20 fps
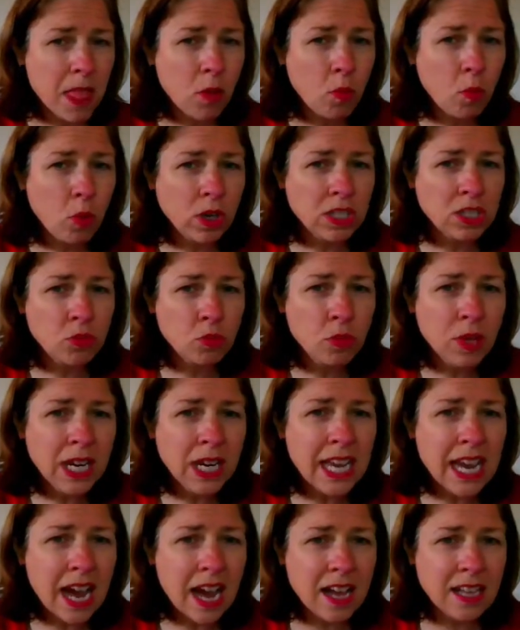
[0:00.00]
what it's
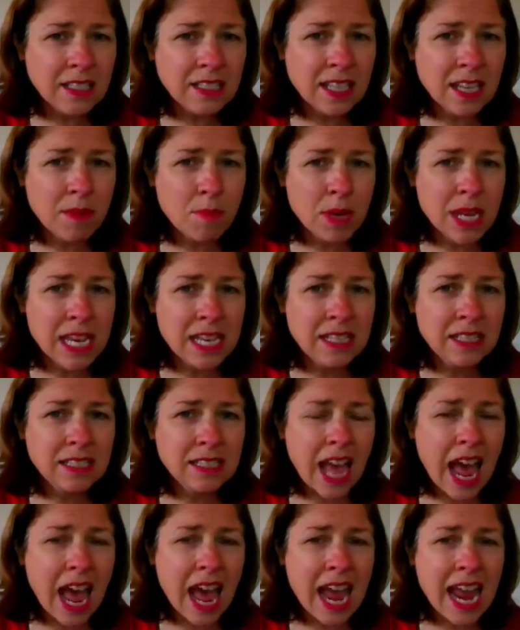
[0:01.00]
really asking me is
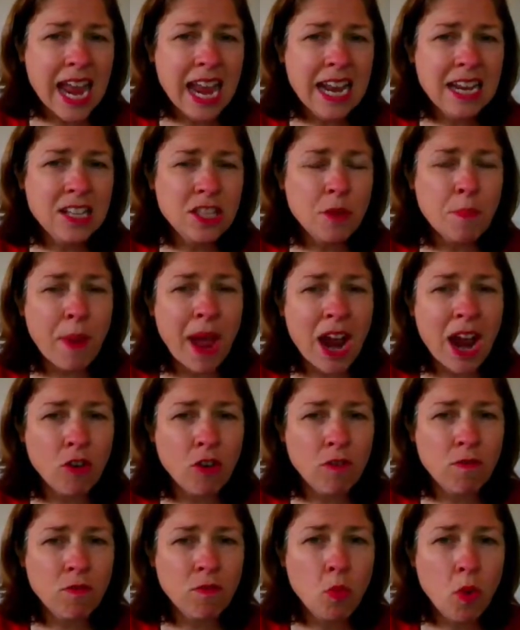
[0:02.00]
a to the power
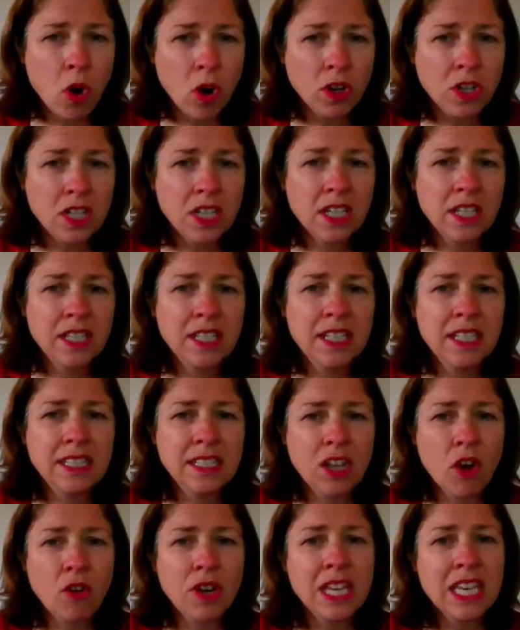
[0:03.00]
of what is
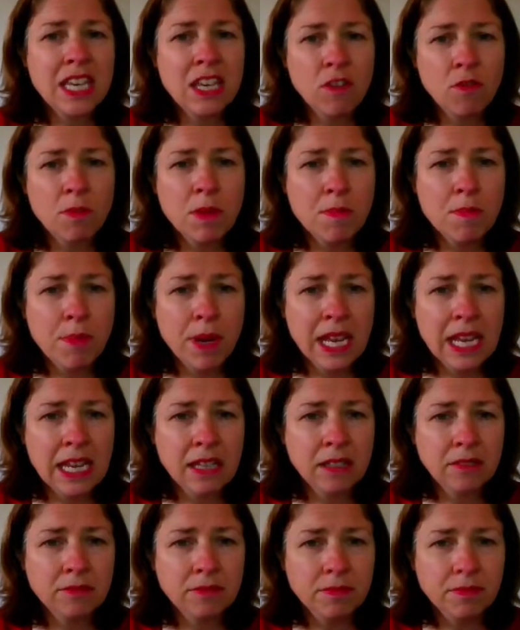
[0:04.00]
going to give me b.